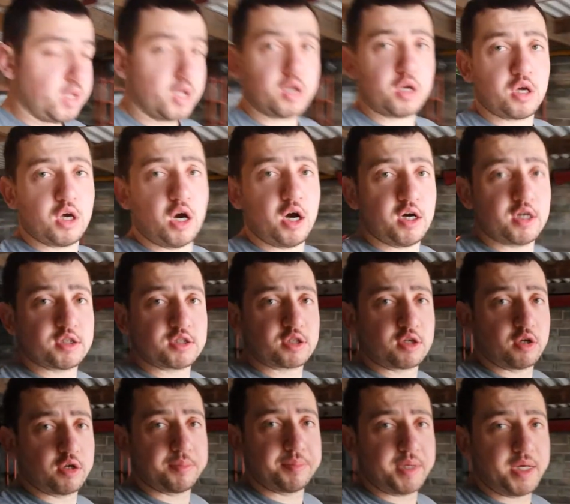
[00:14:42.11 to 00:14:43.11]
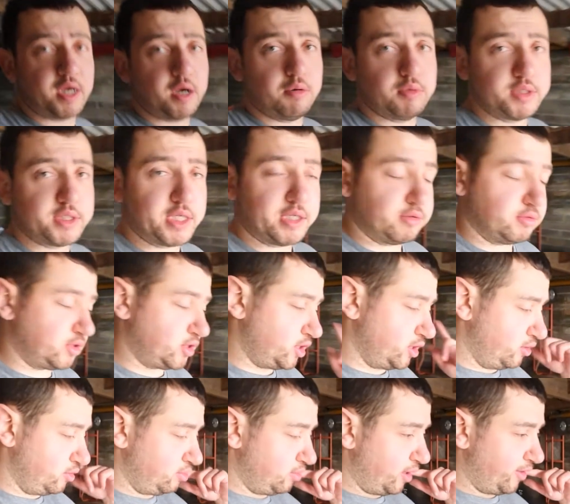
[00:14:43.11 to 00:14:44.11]
Car's going to be going down
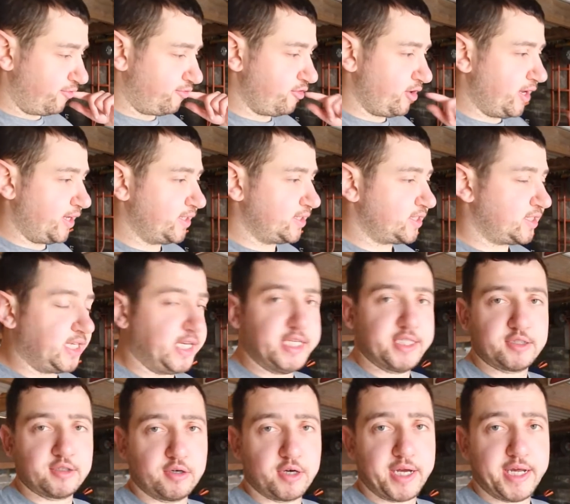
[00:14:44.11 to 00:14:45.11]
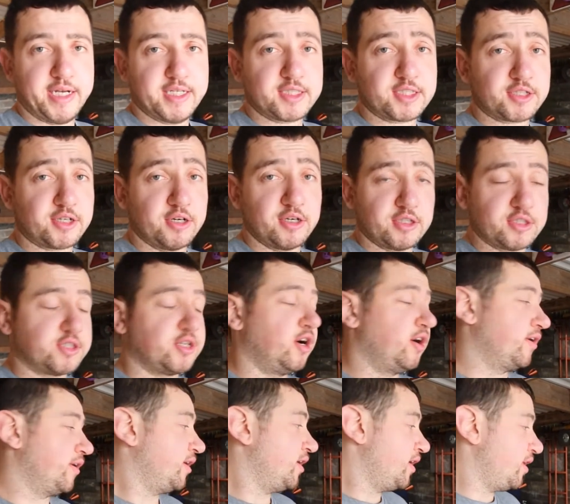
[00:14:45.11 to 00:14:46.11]
to my friend's. He's going to get the skirts
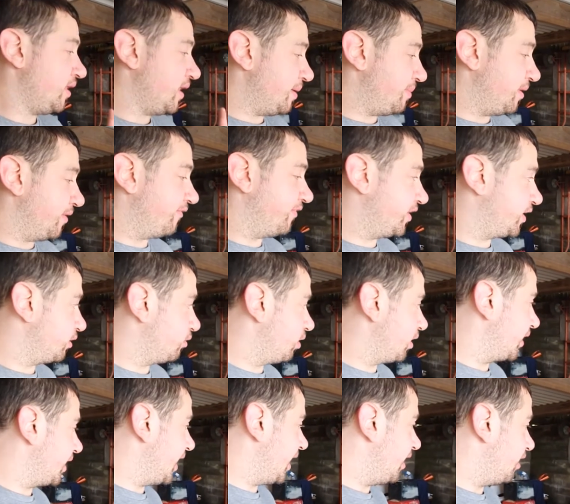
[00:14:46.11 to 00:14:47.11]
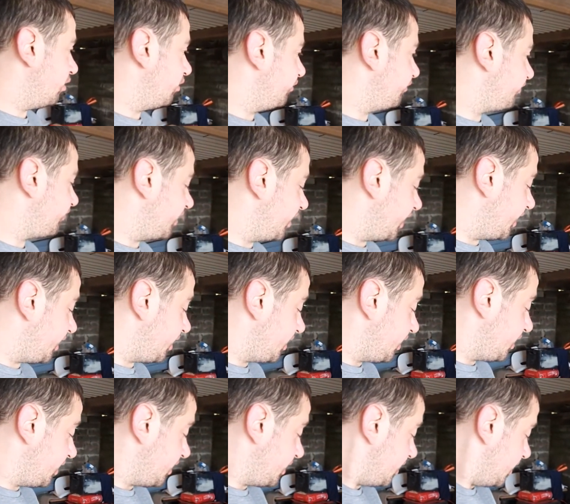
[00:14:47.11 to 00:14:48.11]
on. There'll be a video on that, hopefully.
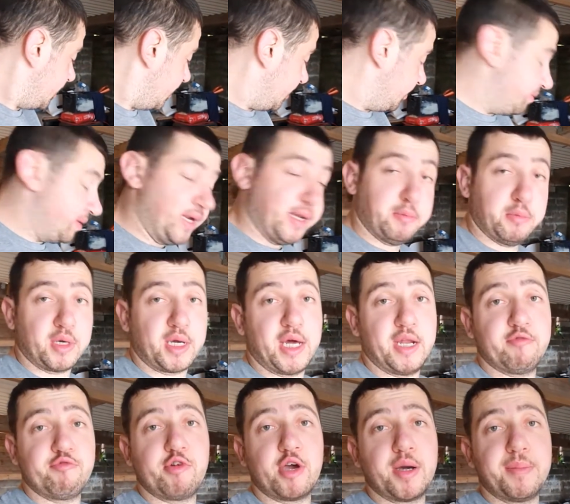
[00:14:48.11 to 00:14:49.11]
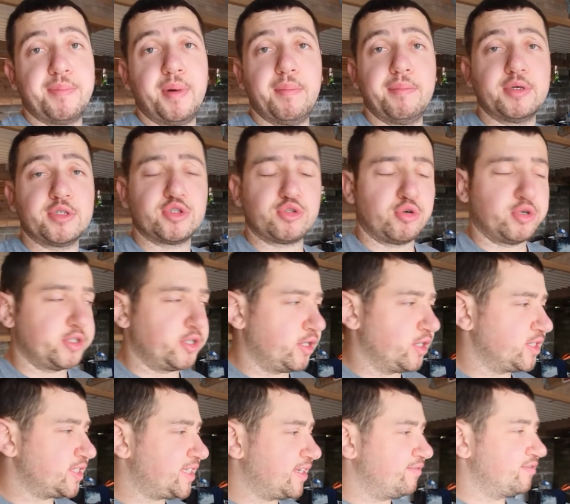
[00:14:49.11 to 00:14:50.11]
And then we'll get the rear bumper sorted on the
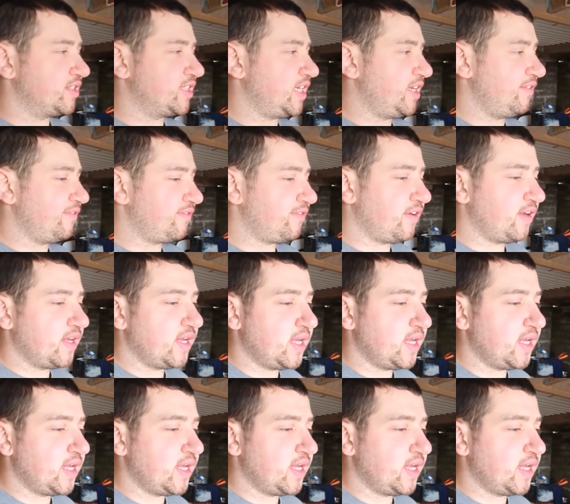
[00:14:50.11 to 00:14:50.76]
17th.